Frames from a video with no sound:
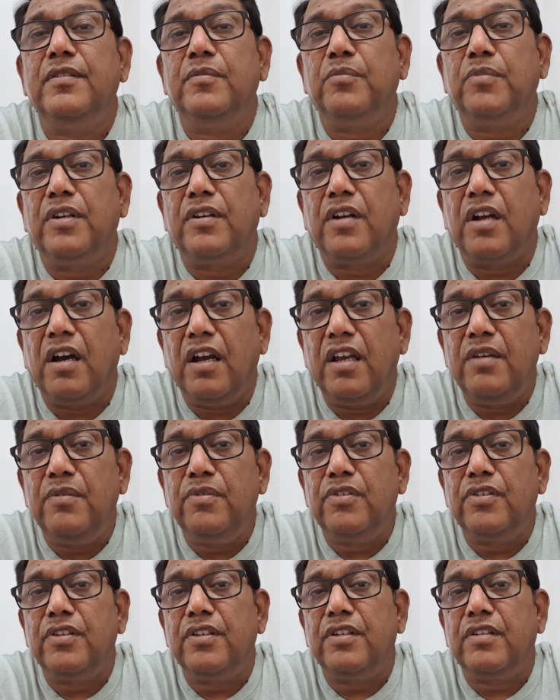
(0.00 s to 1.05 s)
But I
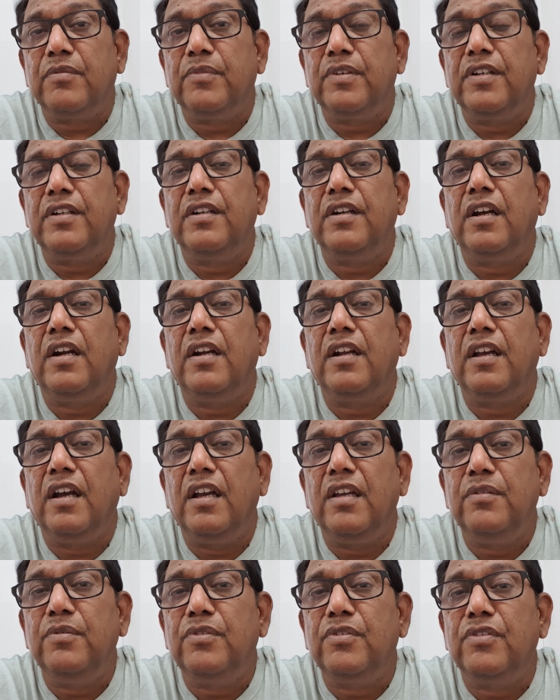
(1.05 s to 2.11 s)
would recommend and
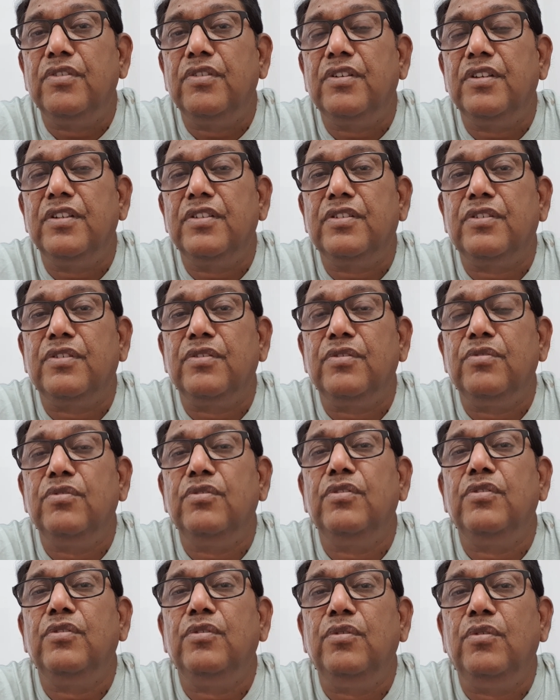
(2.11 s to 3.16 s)
I would request
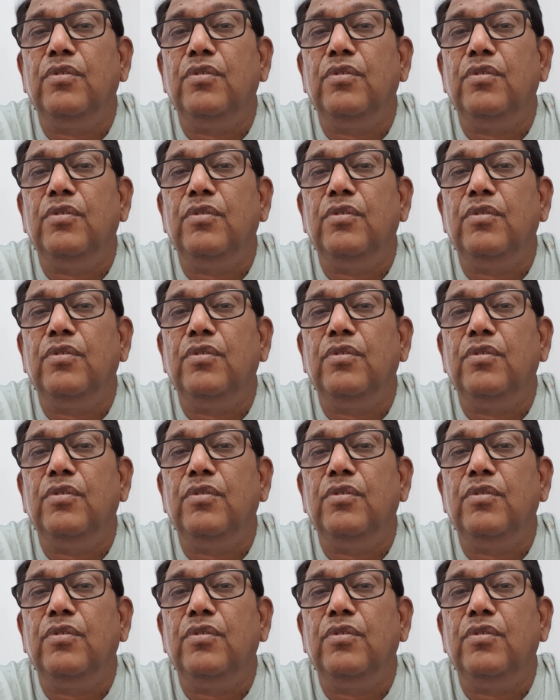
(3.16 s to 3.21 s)
you,